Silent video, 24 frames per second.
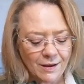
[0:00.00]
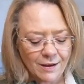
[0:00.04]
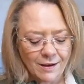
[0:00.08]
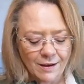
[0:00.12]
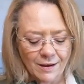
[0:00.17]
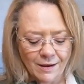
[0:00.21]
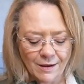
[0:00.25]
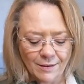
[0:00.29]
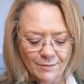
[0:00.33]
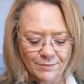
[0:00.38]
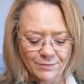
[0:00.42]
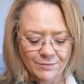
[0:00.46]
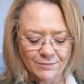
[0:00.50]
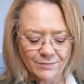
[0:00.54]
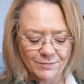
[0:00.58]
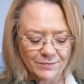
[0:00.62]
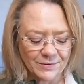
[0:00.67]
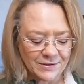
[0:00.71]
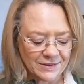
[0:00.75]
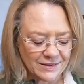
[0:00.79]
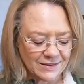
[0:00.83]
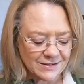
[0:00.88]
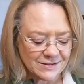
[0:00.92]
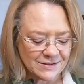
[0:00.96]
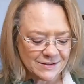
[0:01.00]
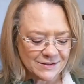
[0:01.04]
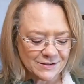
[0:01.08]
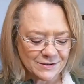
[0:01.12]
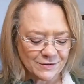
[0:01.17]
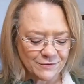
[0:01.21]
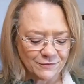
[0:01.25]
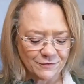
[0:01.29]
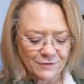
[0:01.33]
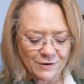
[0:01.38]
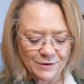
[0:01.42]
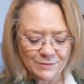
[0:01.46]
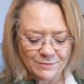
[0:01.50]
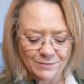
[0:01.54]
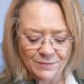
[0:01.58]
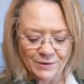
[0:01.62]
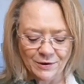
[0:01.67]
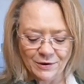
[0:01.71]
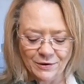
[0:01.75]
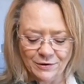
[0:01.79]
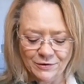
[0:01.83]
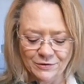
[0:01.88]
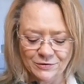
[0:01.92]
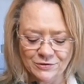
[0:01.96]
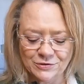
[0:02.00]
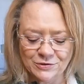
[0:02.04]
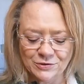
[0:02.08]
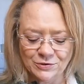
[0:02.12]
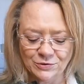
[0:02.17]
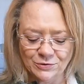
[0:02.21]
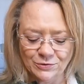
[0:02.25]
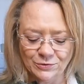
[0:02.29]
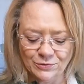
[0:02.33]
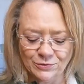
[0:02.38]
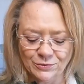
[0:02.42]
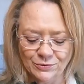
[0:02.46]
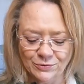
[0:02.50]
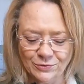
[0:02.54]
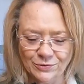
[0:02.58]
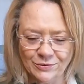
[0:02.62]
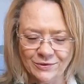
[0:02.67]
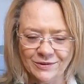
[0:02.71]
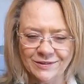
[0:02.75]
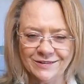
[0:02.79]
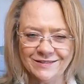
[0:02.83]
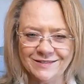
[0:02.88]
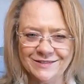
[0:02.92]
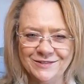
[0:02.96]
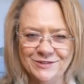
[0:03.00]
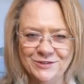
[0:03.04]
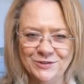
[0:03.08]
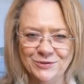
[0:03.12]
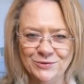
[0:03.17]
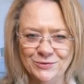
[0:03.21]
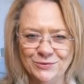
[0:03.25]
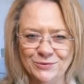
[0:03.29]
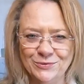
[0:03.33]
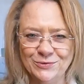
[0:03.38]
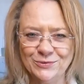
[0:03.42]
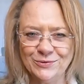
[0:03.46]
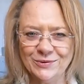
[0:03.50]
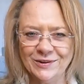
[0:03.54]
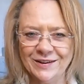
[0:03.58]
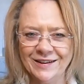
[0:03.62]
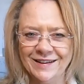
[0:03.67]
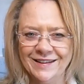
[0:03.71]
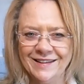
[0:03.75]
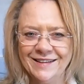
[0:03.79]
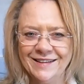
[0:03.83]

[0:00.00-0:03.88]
but this is a fun beer to do